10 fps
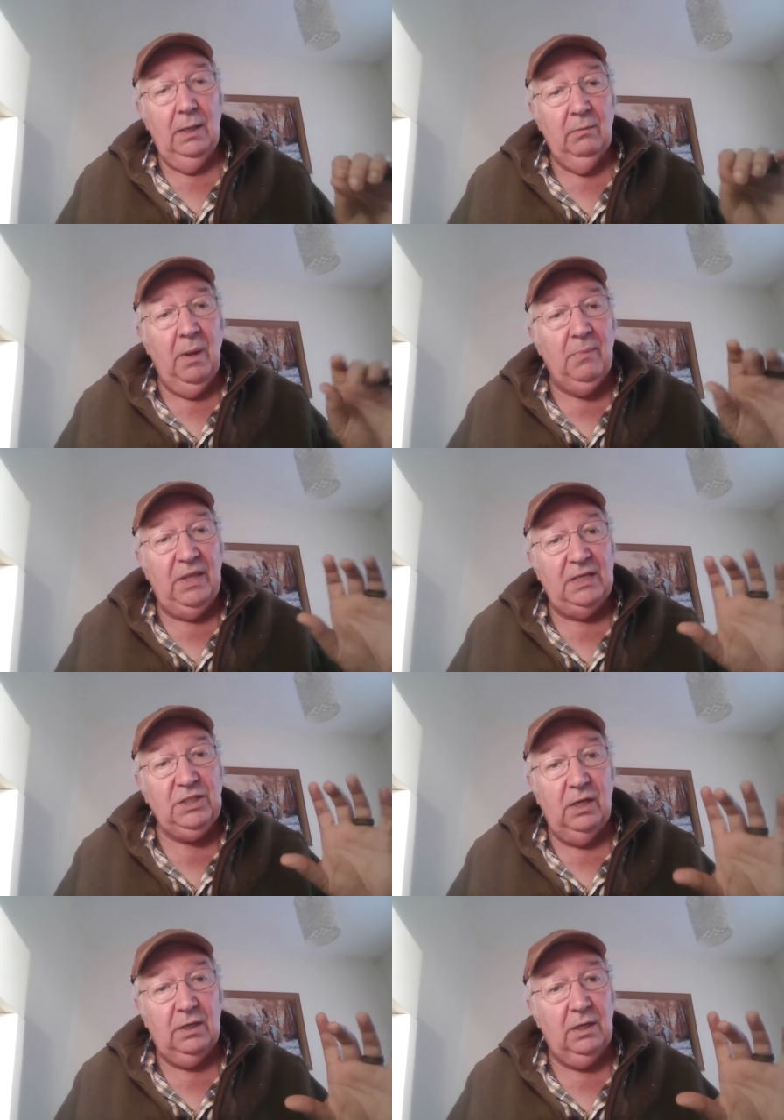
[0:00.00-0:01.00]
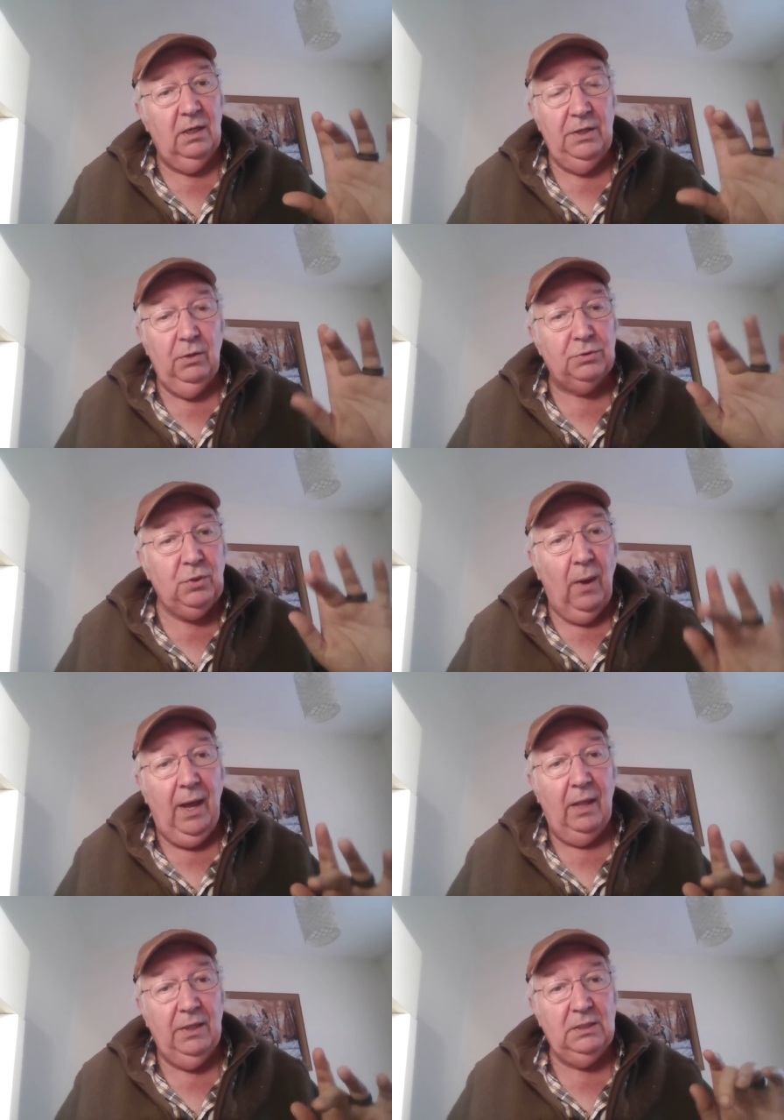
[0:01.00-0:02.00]
Remember, they're circular; yeah. they're not
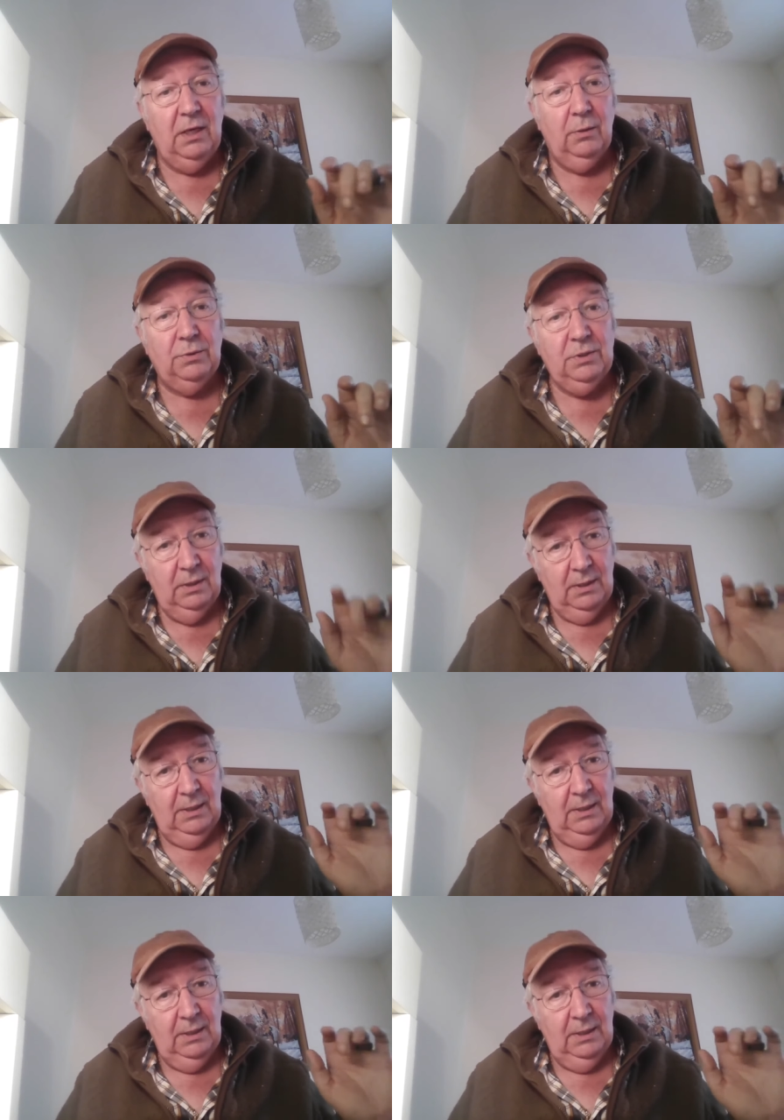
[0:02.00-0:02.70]
square kills.